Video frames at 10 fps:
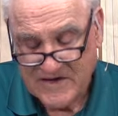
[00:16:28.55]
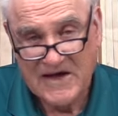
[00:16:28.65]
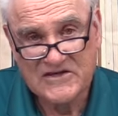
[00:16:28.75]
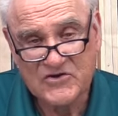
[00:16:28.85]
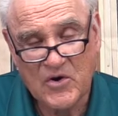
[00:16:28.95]

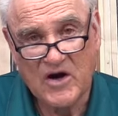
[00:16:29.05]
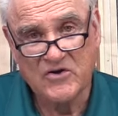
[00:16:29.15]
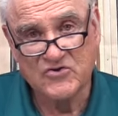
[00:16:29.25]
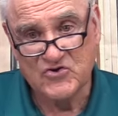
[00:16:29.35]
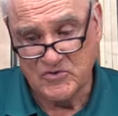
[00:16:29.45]
Guys, there are
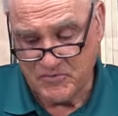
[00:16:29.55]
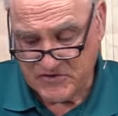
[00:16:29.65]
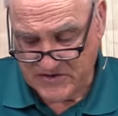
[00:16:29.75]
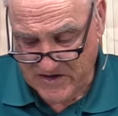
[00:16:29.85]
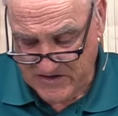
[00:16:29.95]
no
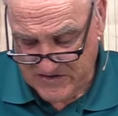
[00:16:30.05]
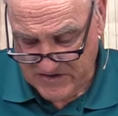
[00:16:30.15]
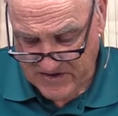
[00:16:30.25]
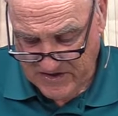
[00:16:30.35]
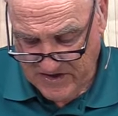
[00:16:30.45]
superstars
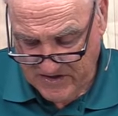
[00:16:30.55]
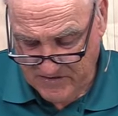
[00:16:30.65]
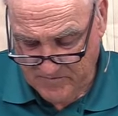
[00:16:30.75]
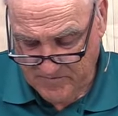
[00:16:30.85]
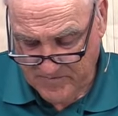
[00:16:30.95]
in the
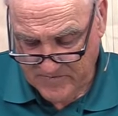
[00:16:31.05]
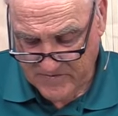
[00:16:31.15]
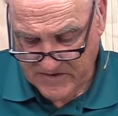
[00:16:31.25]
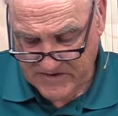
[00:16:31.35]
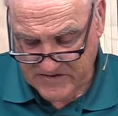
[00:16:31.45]
kingdom
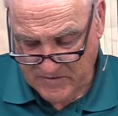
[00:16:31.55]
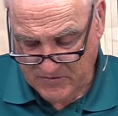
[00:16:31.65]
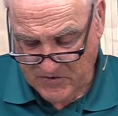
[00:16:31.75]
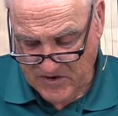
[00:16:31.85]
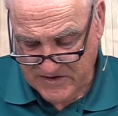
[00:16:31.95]

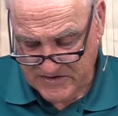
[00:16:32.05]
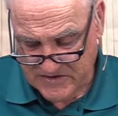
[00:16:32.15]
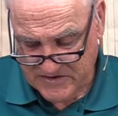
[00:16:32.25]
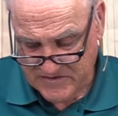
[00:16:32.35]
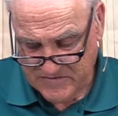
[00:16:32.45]
except
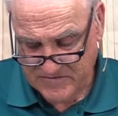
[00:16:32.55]
Christ.